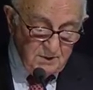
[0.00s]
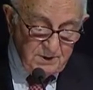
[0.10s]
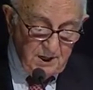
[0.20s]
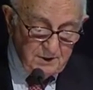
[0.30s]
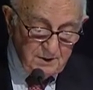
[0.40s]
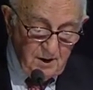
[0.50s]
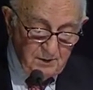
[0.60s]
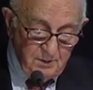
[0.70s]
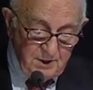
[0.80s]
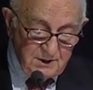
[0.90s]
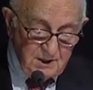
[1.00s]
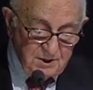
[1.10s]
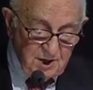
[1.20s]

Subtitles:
of certain documents and